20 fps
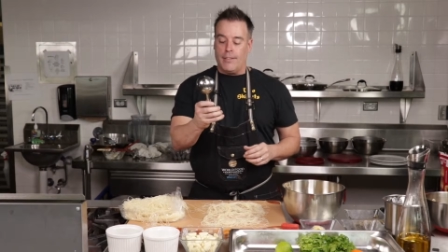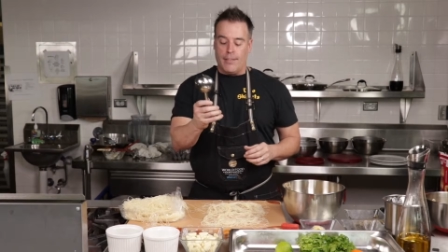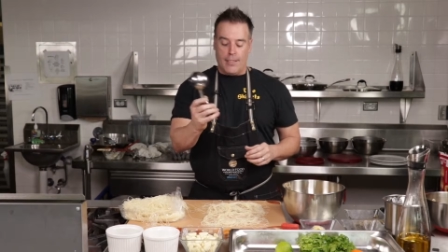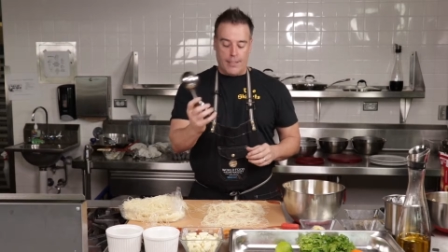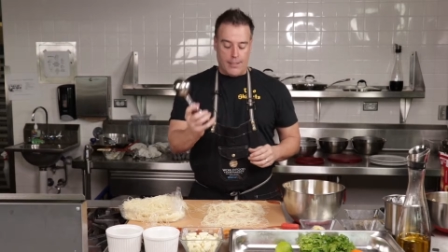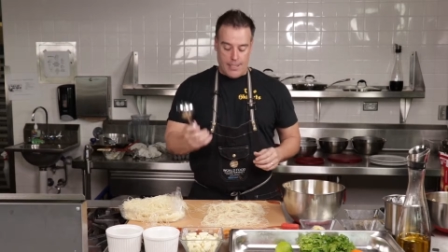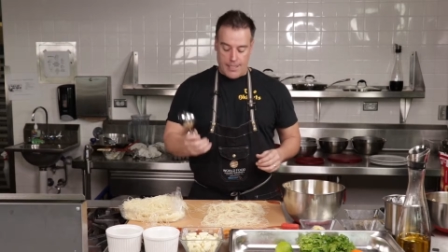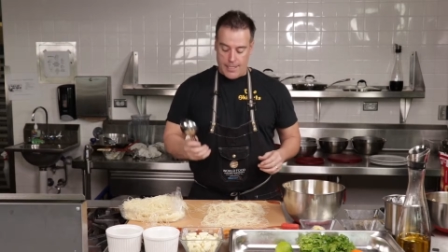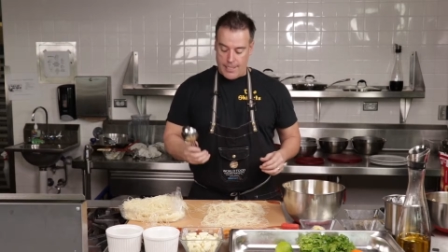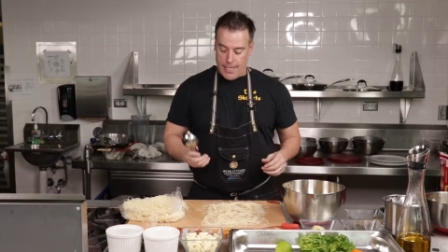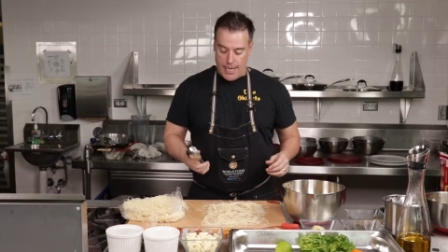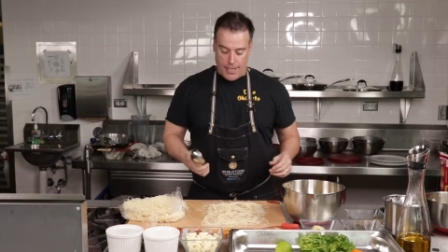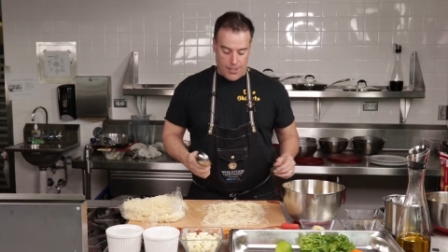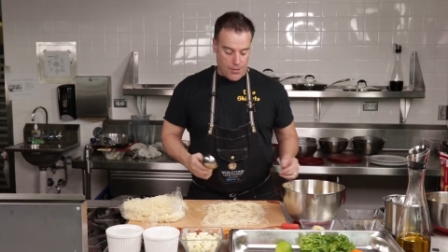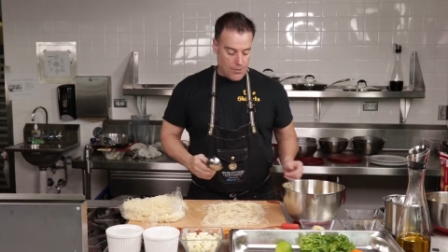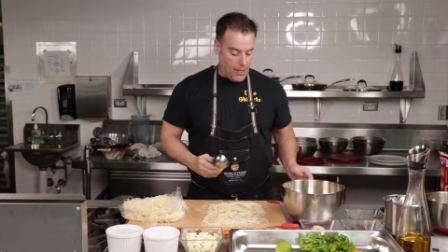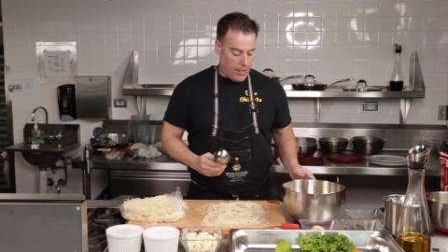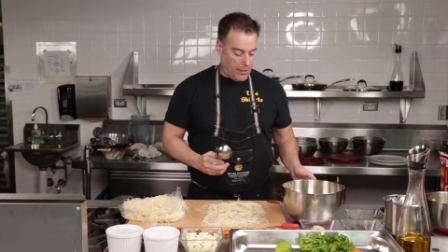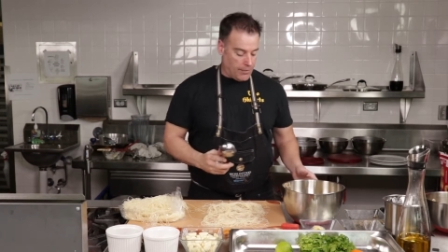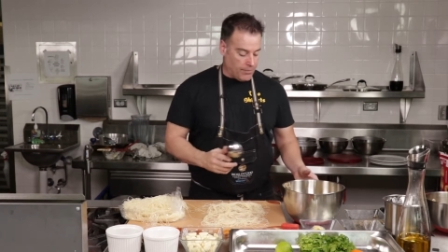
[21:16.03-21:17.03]
get these daddies
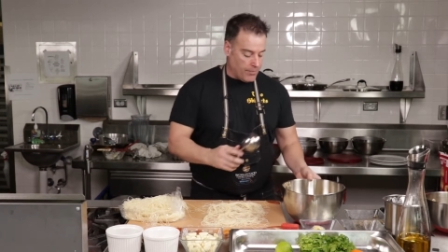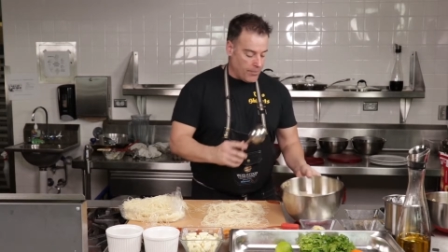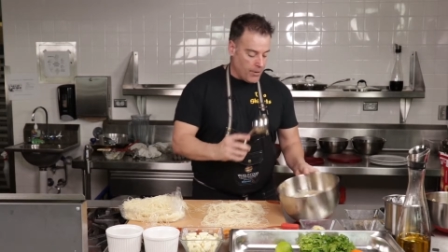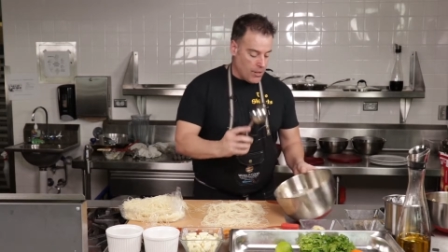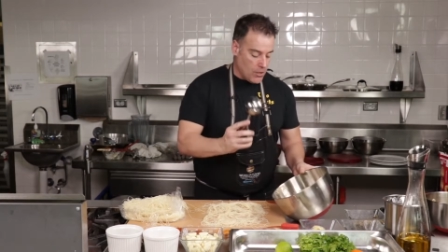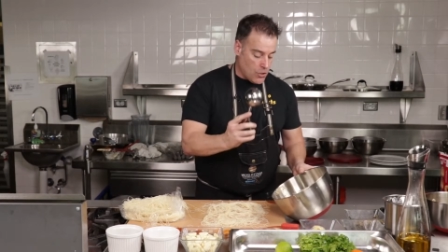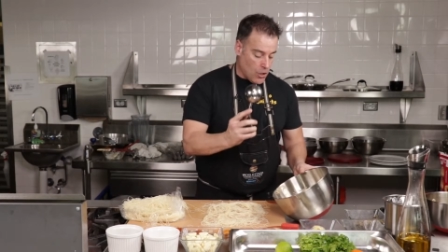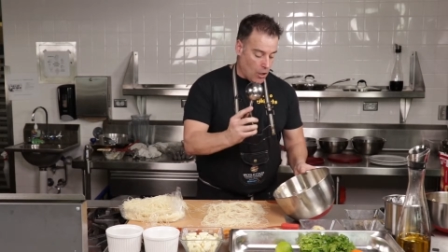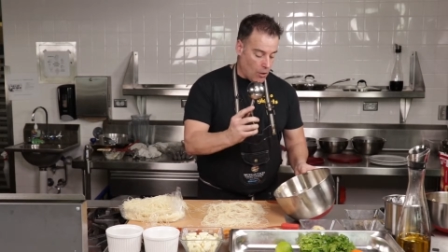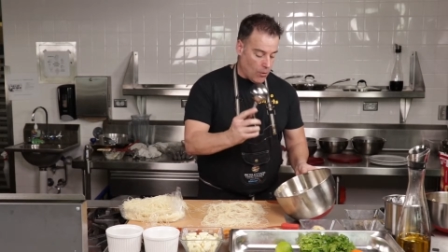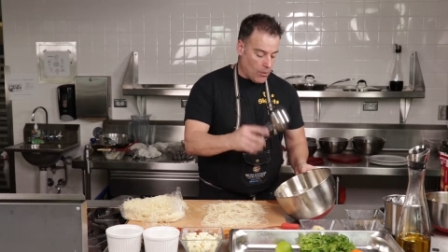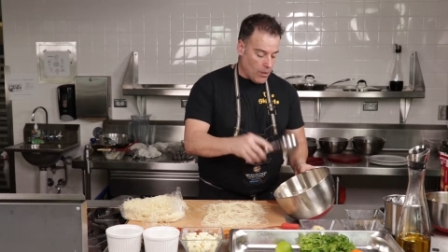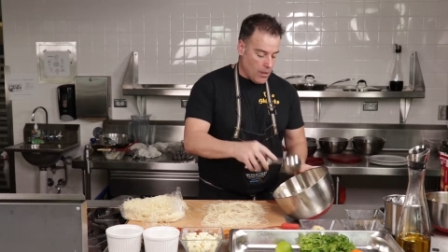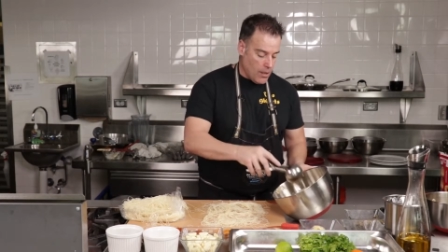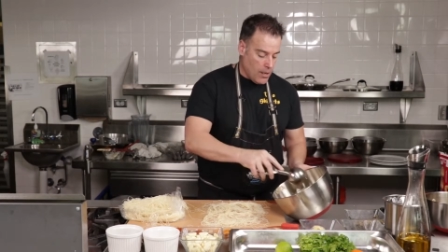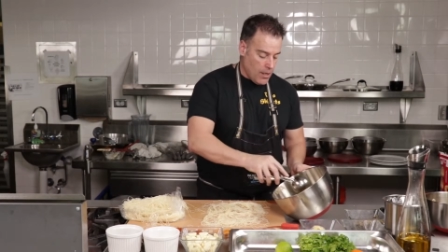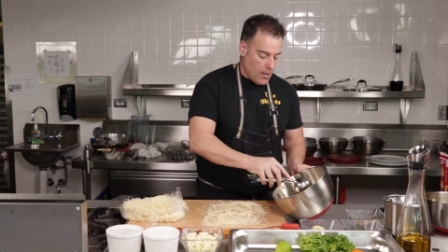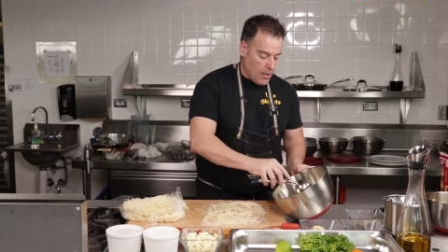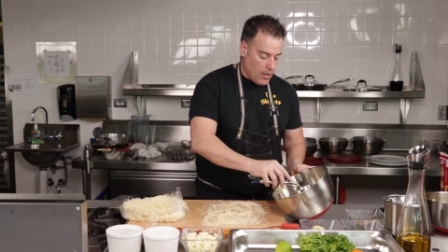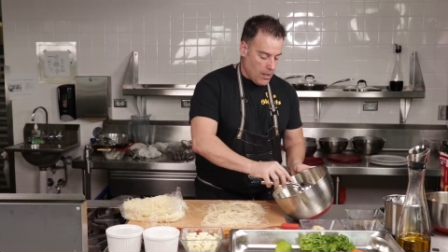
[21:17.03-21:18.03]
ready. So
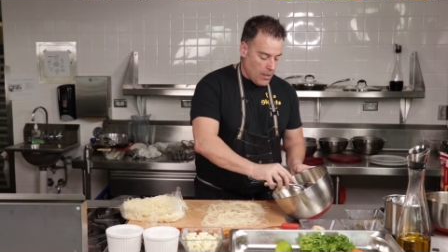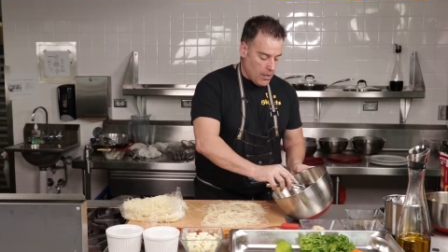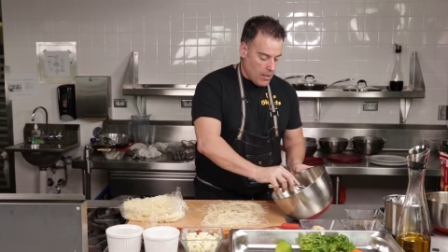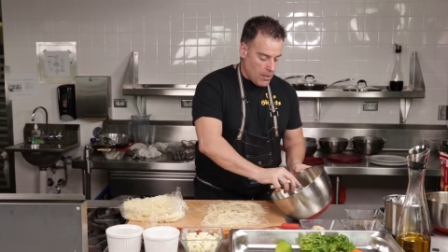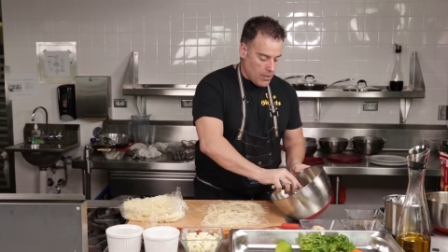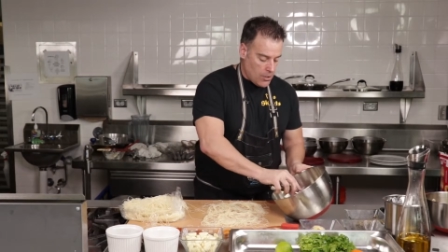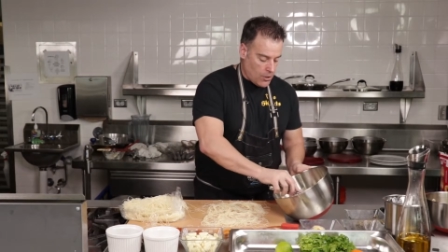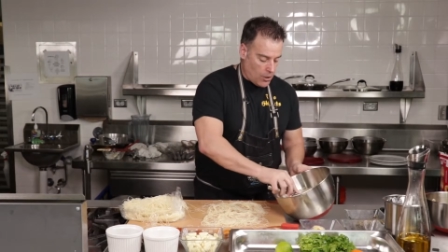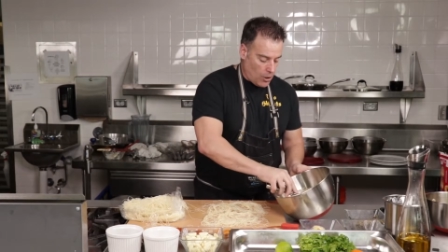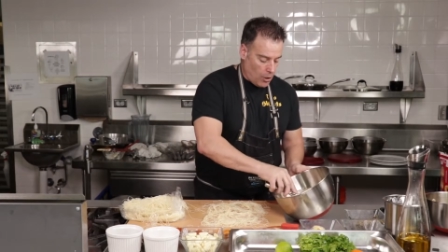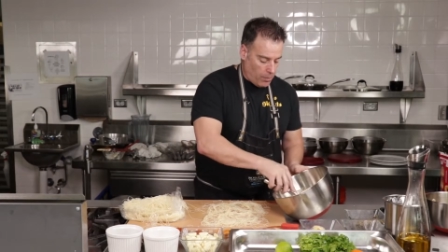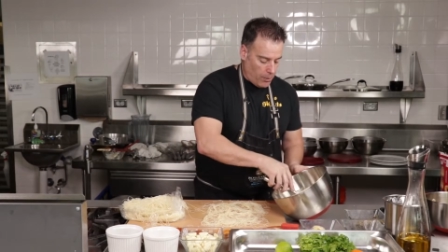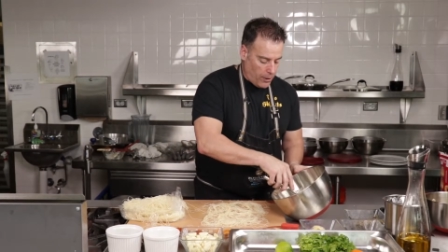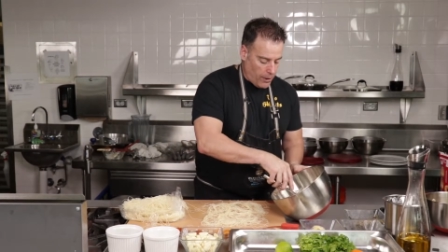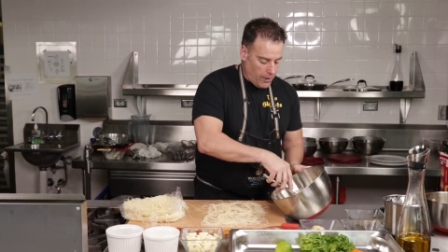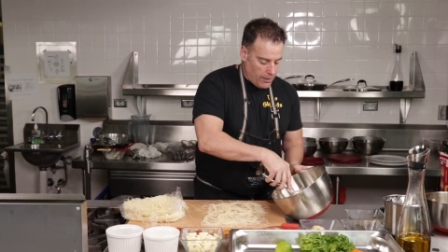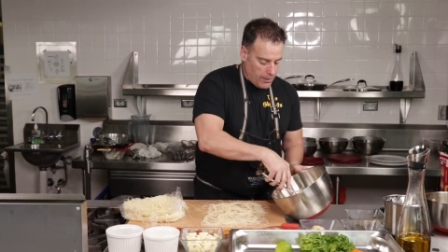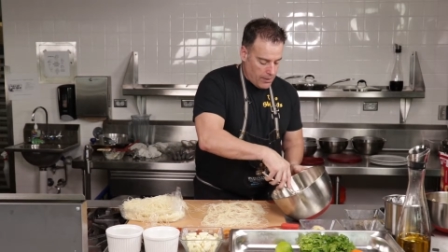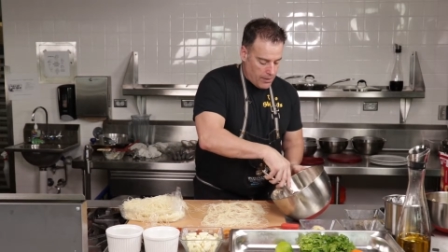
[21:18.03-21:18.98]
scoop it,